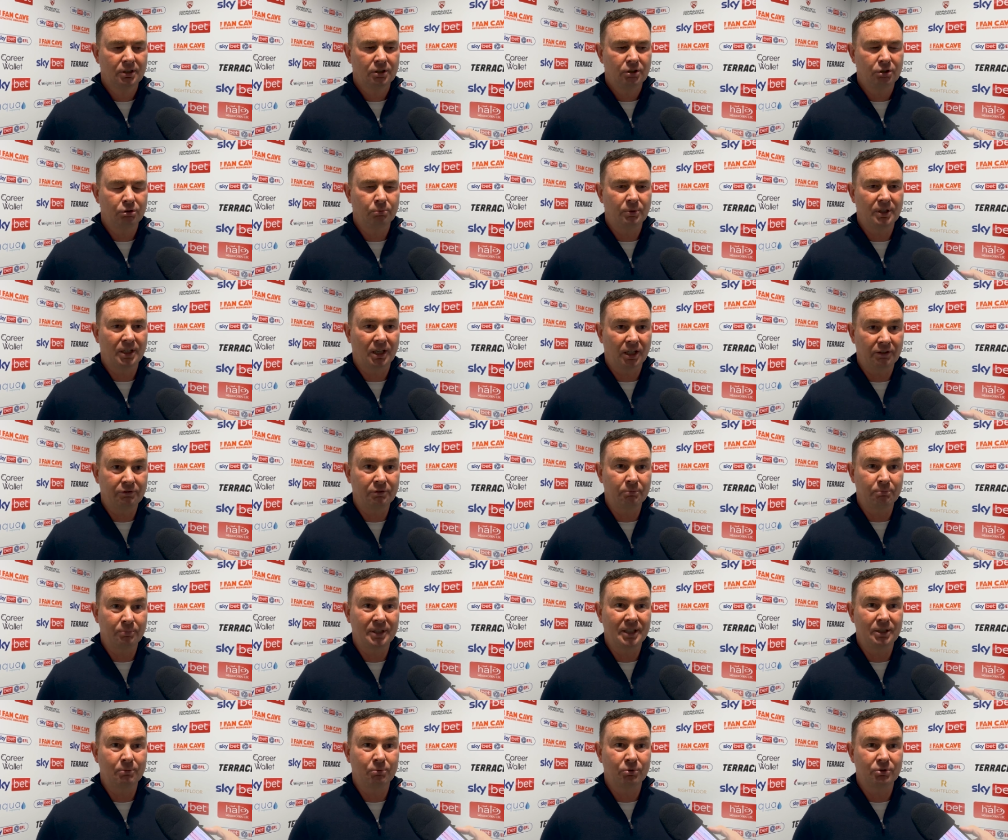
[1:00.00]
you know, we haven't
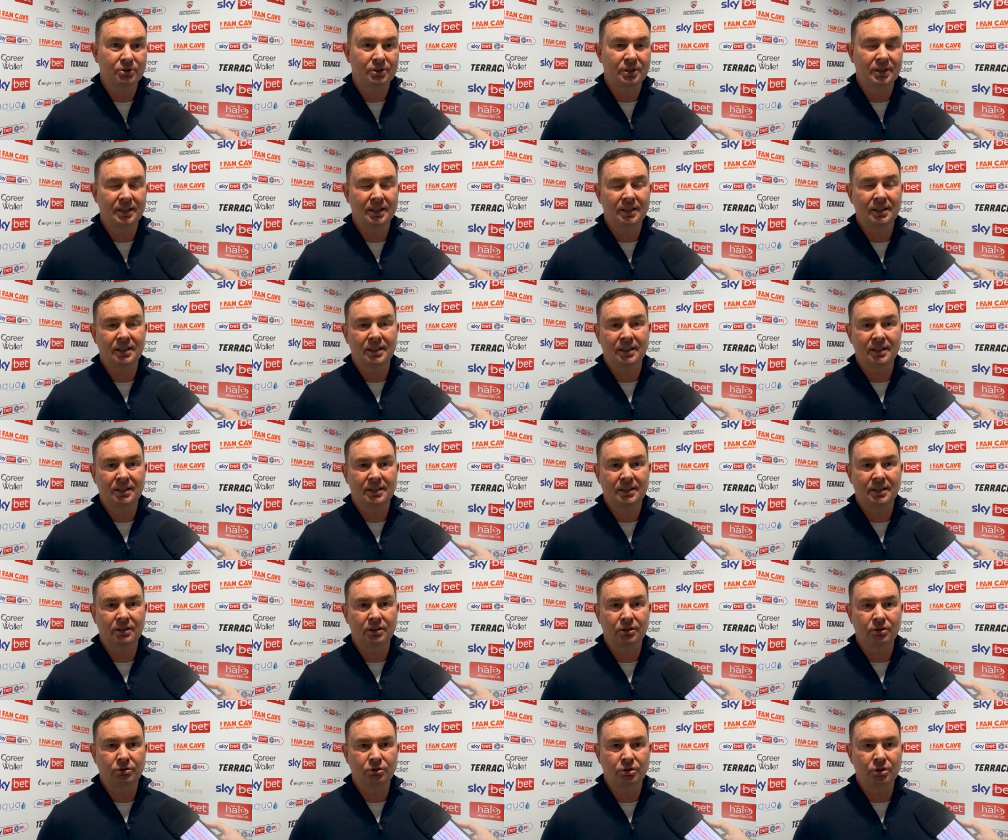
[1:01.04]
been able to get that
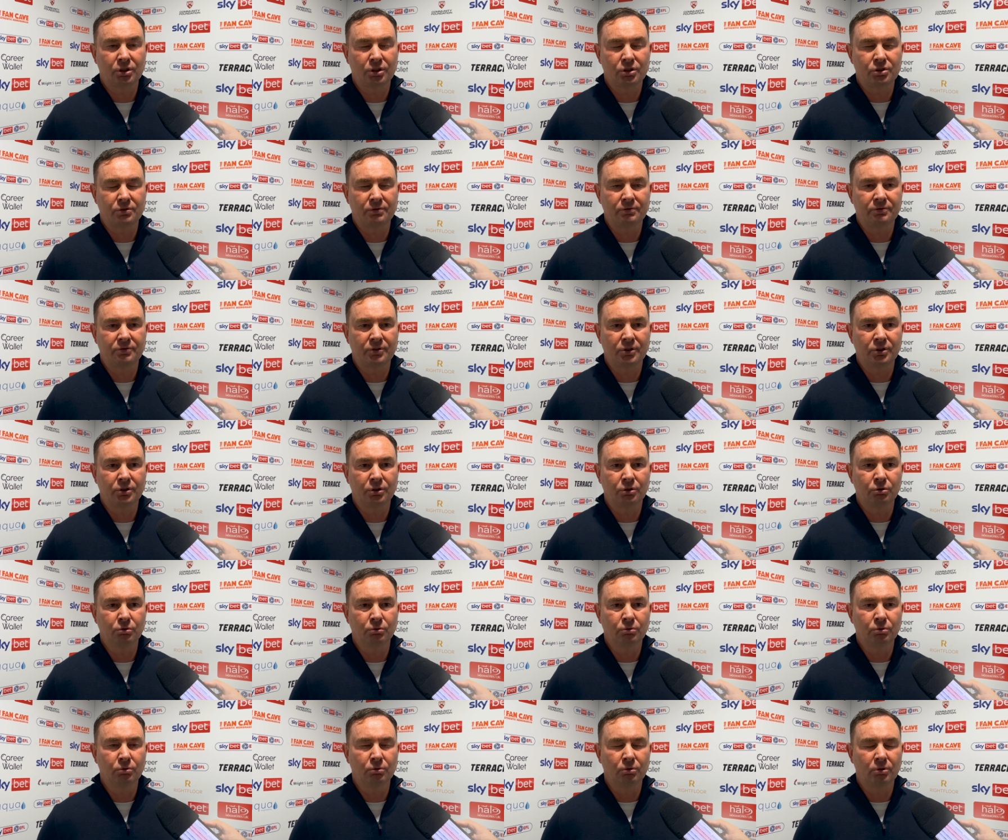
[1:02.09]
killer touch in front of
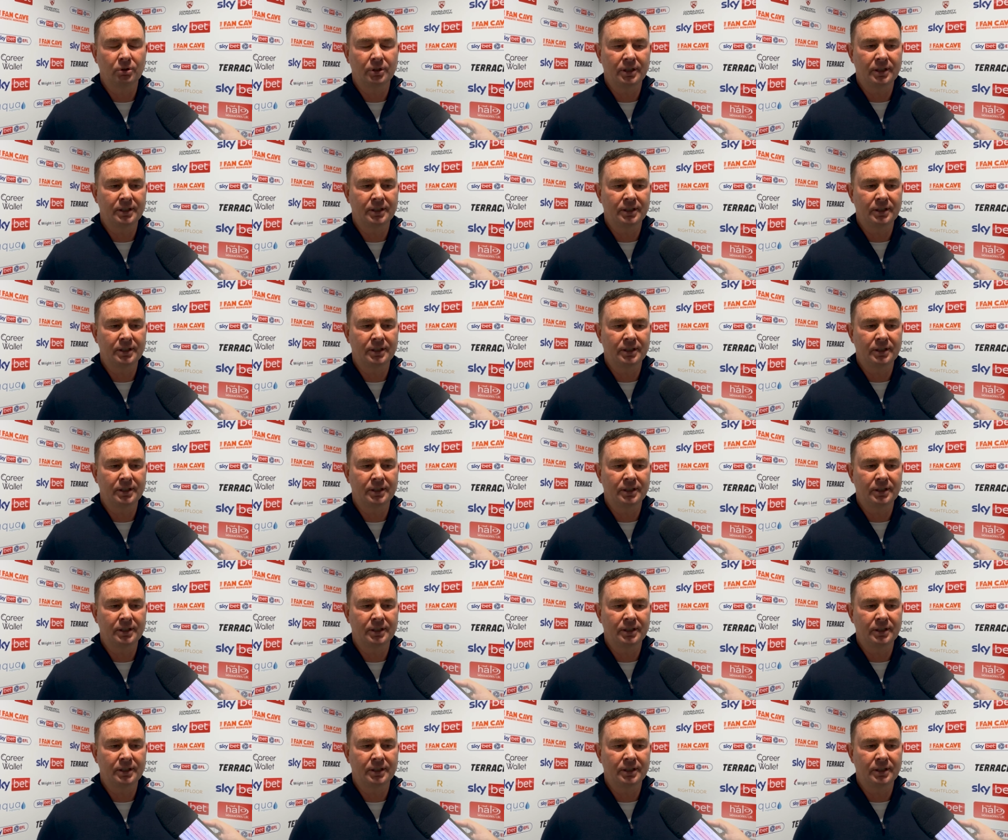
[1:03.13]
goal.